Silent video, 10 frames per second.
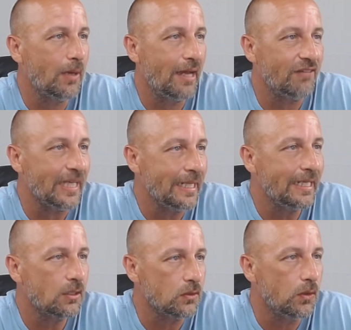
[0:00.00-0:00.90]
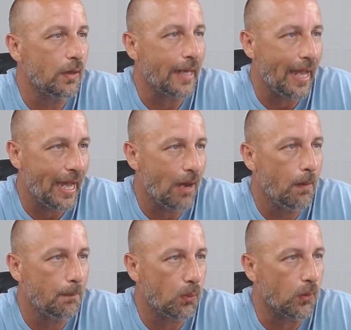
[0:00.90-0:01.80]
have any clue on how
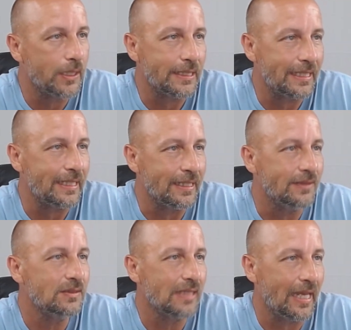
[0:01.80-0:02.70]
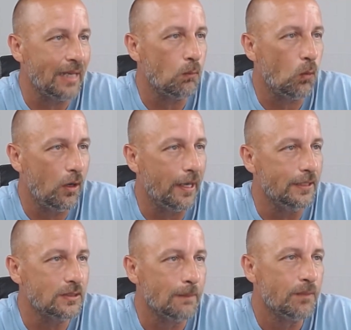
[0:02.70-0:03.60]
important he is and
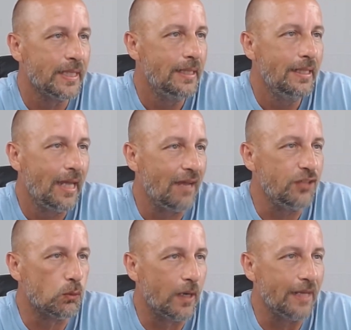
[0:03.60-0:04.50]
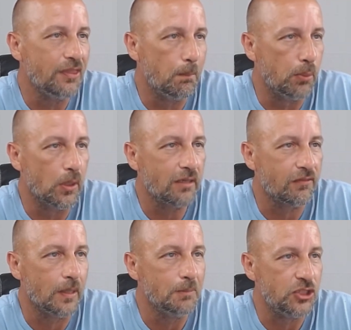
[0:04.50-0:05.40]
was. Have you read the book
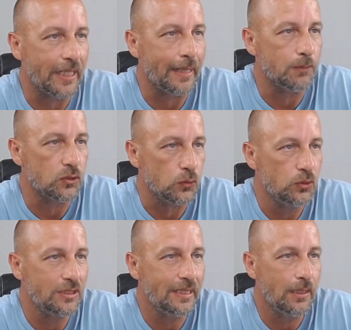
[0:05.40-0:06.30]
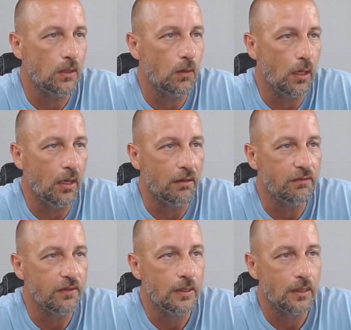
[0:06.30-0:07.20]
from James Luceno
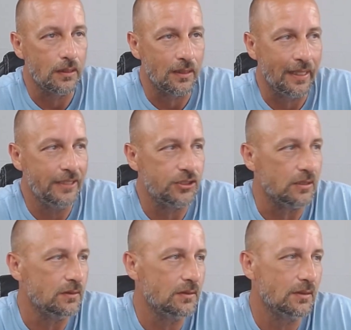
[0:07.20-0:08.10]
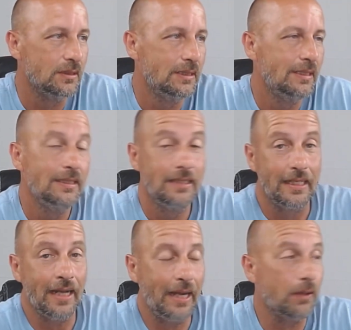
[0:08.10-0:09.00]
of Legends?
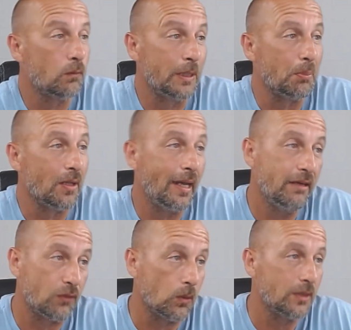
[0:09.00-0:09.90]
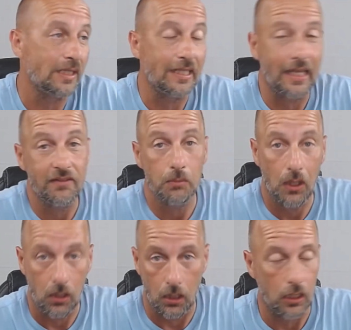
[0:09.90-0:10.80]
And I replied, of course, I gave him a
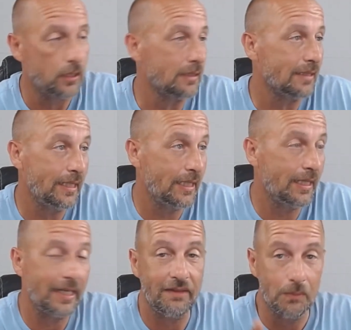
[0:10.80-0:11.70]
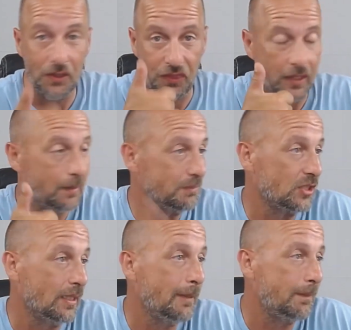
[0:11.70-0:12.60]
heart and I gave him a thumbs
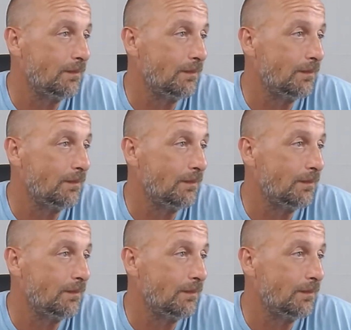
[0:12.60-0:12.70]
up.